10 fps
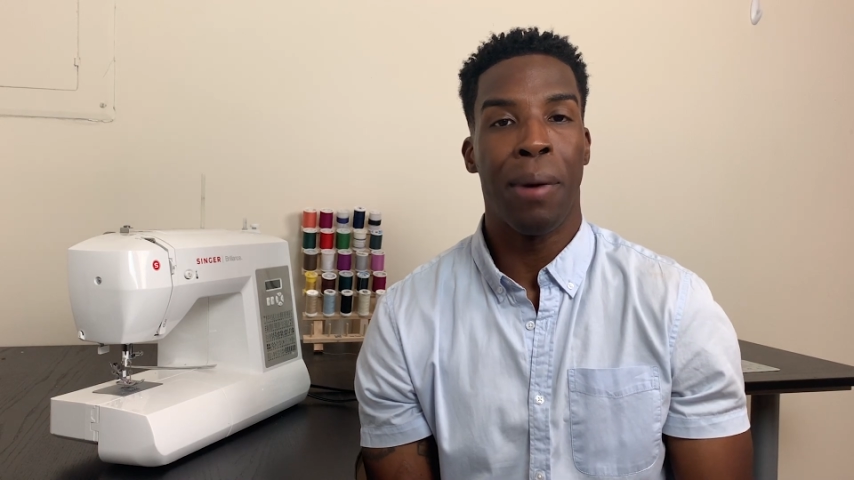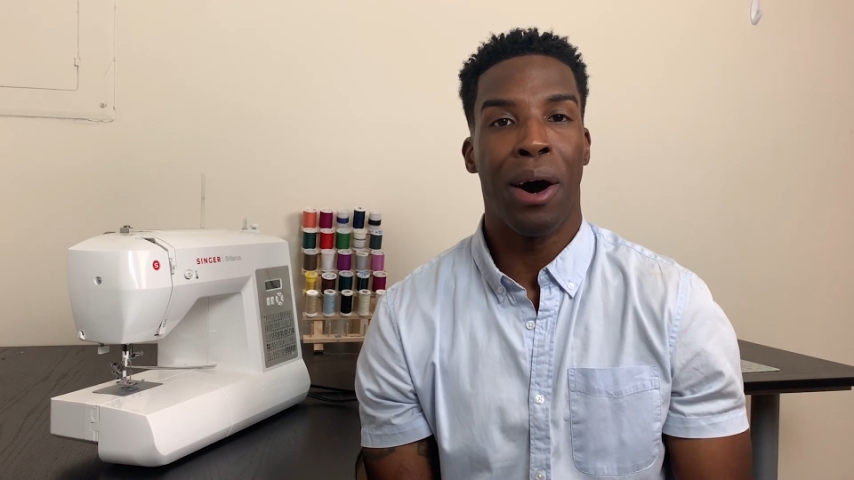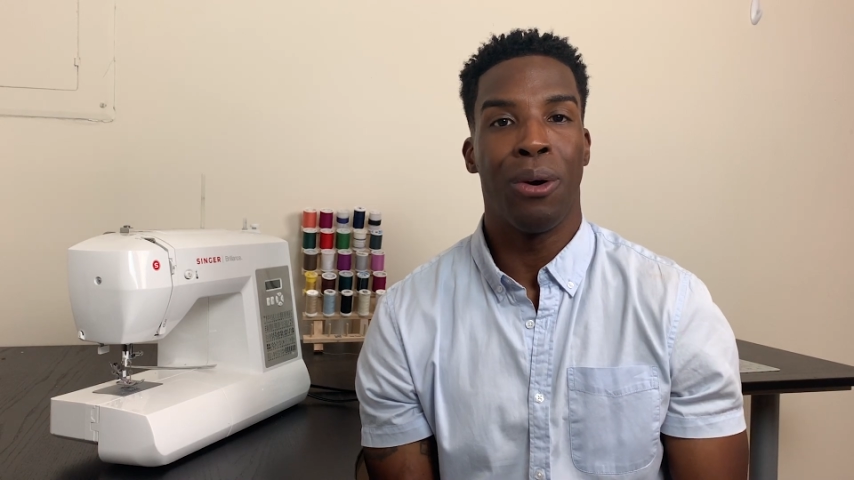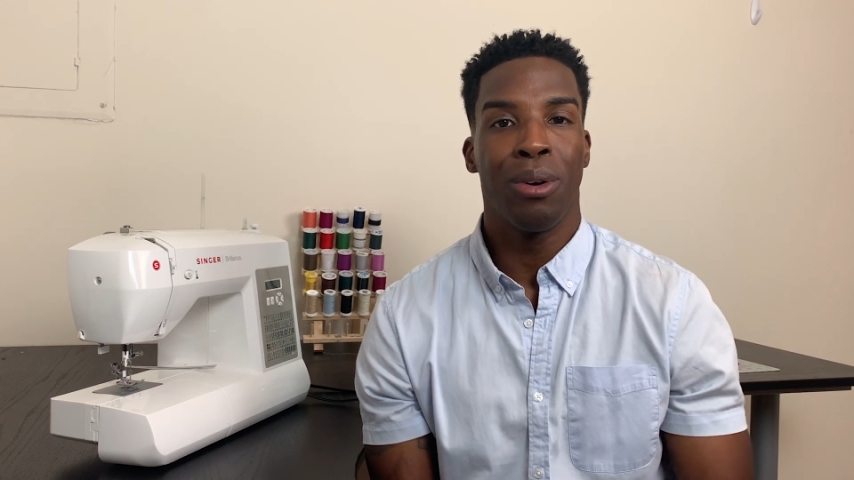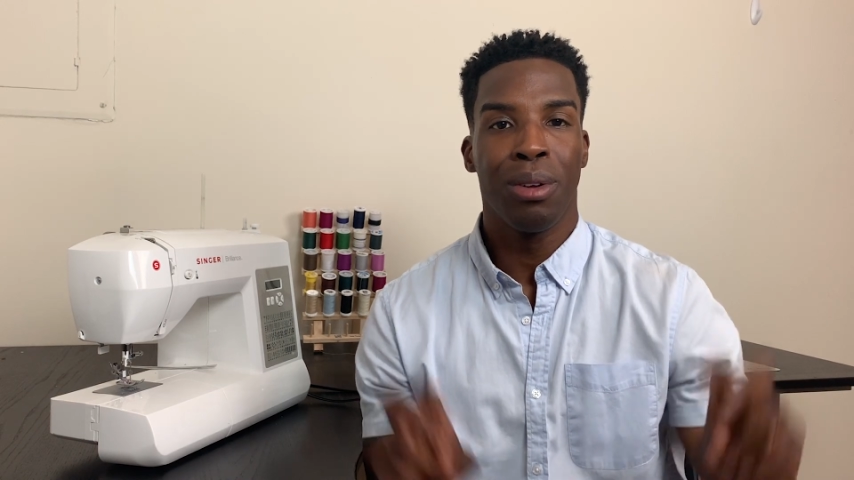
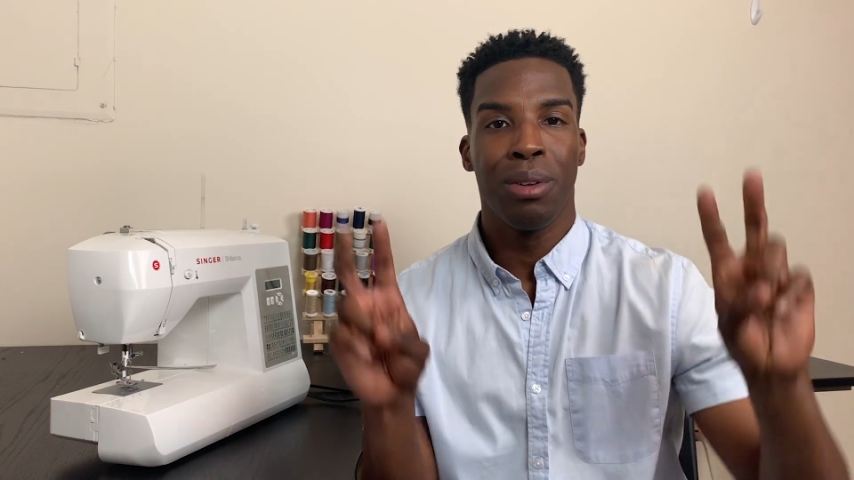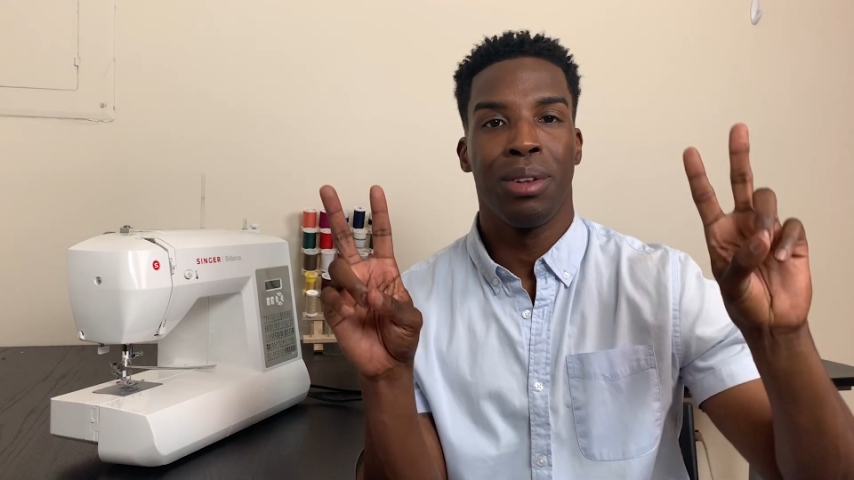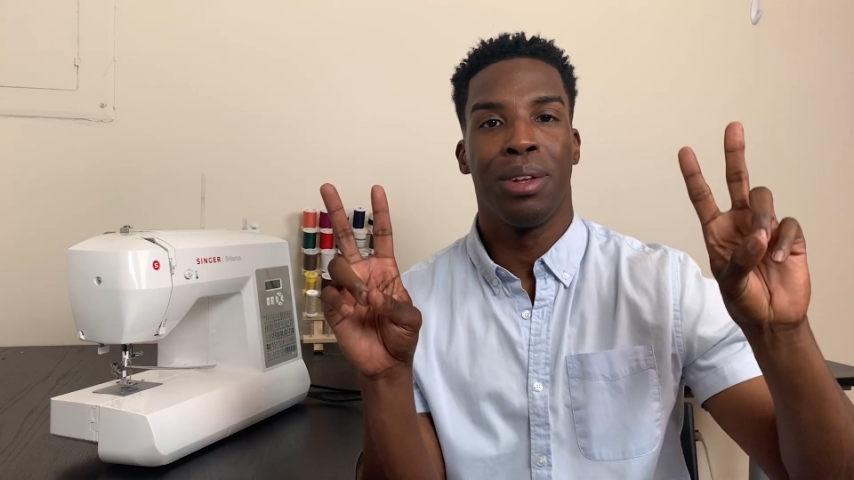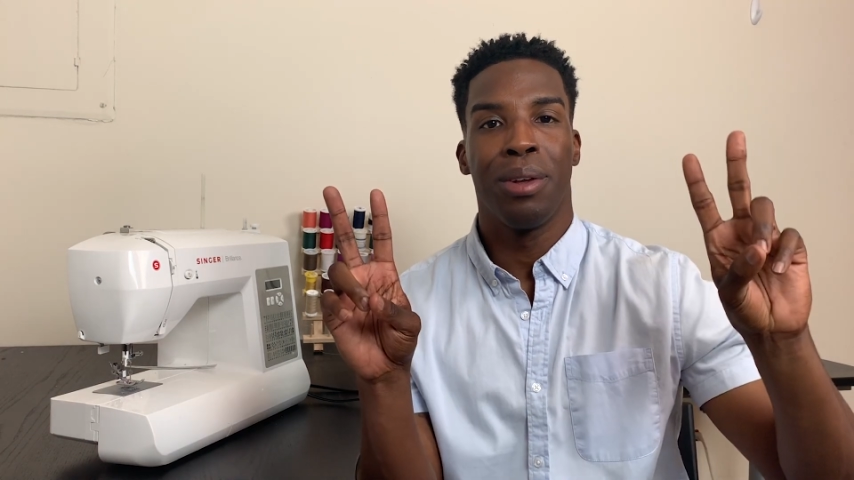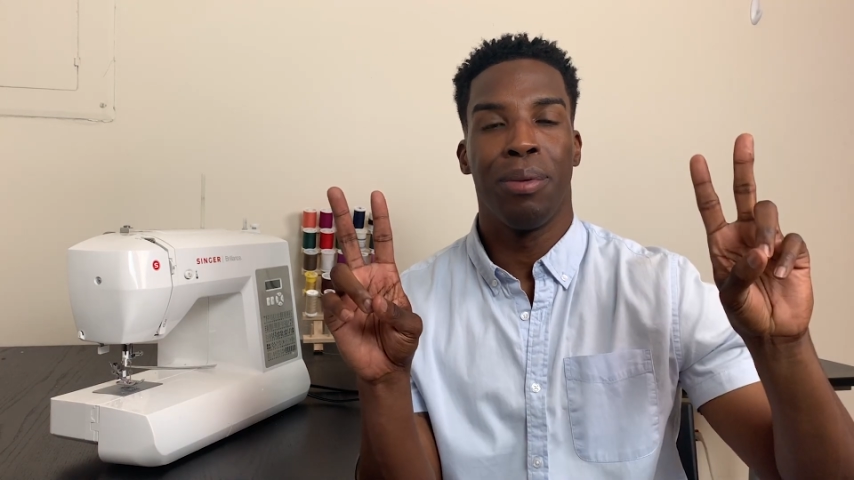out.
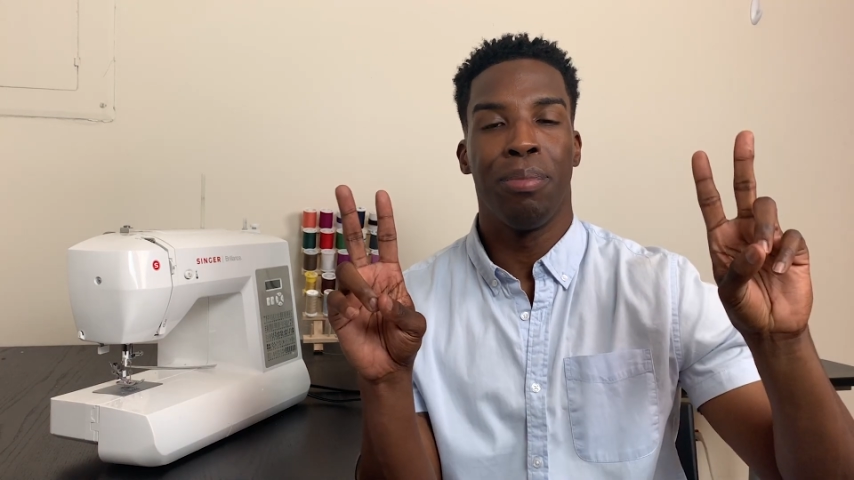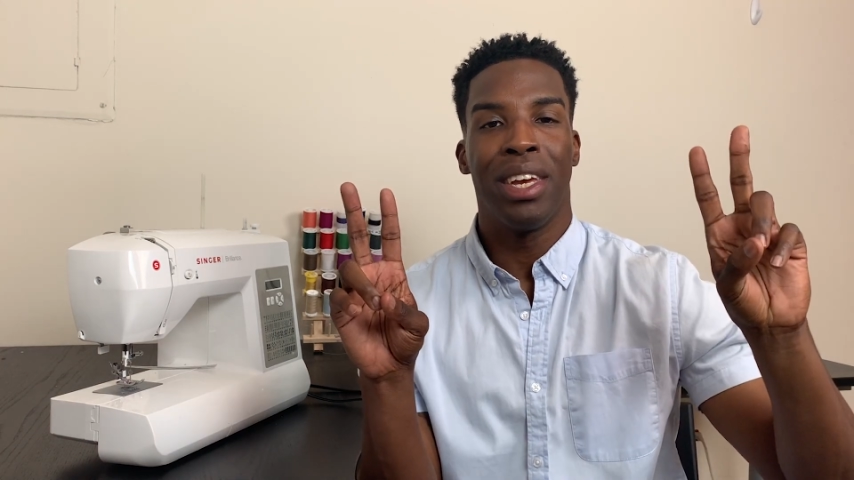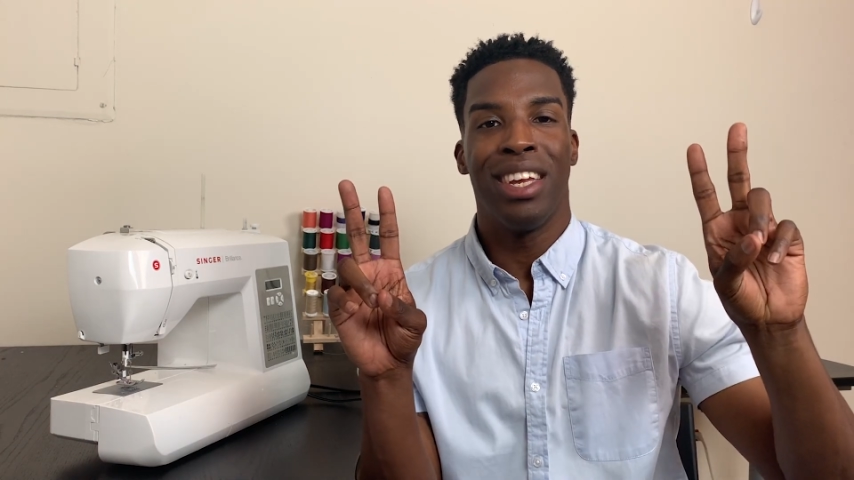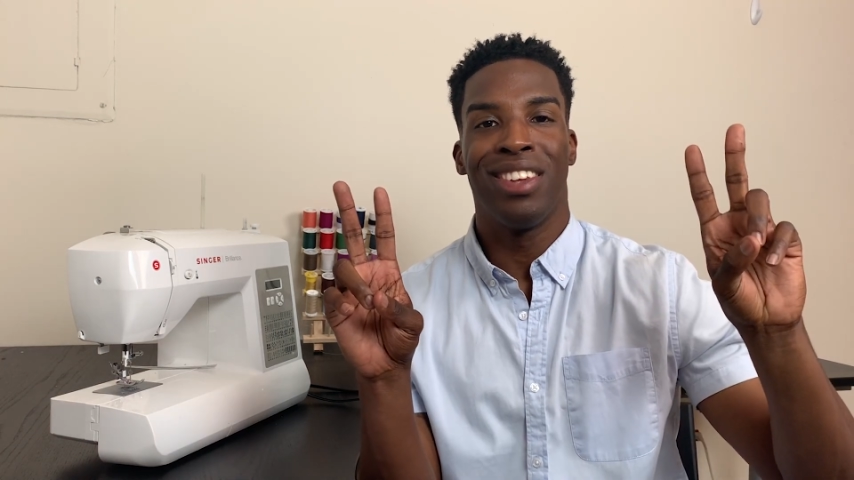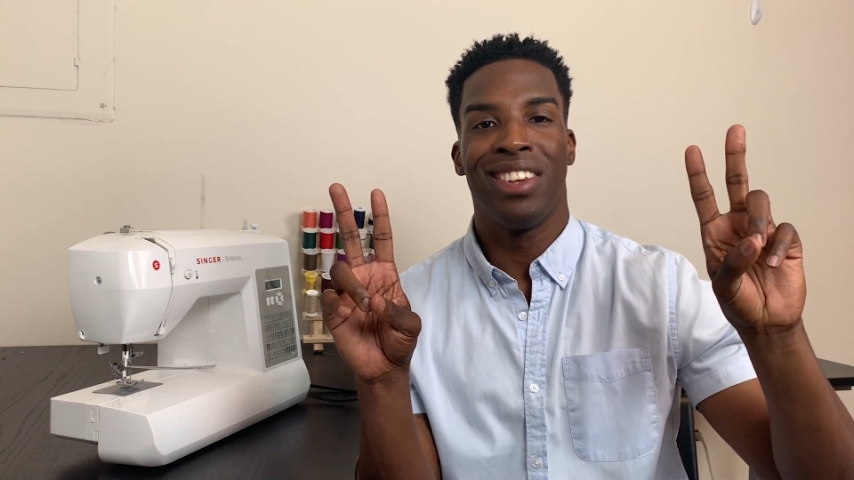
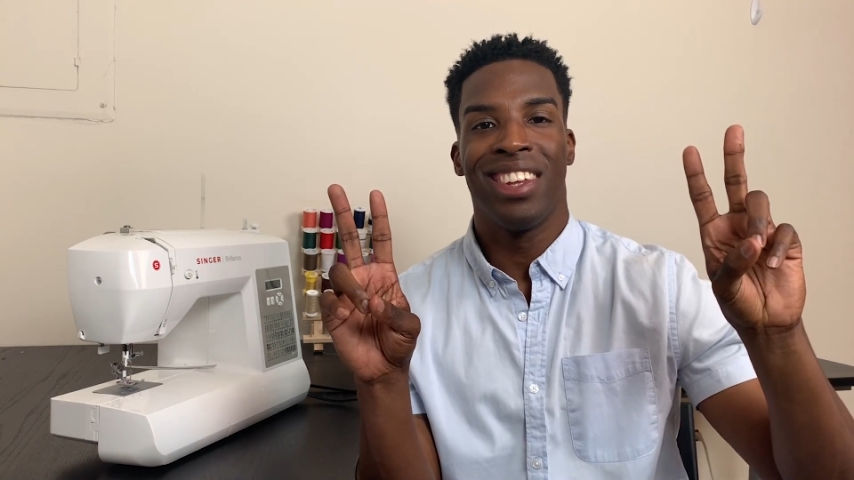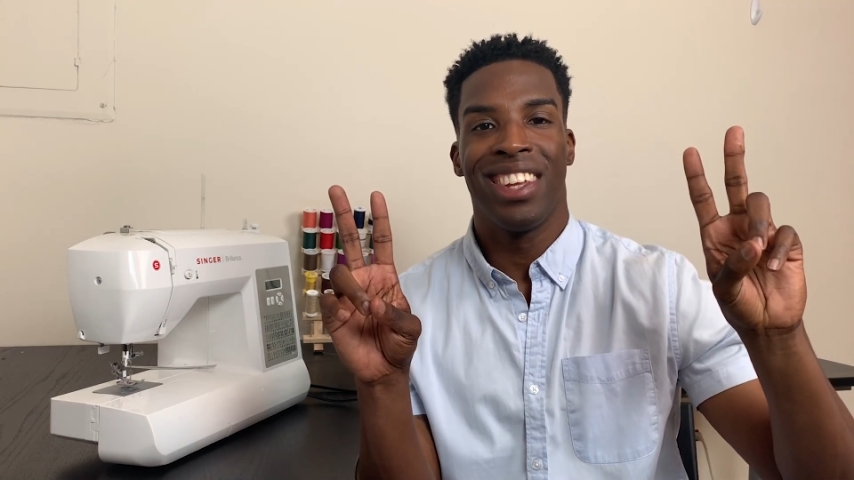Peace.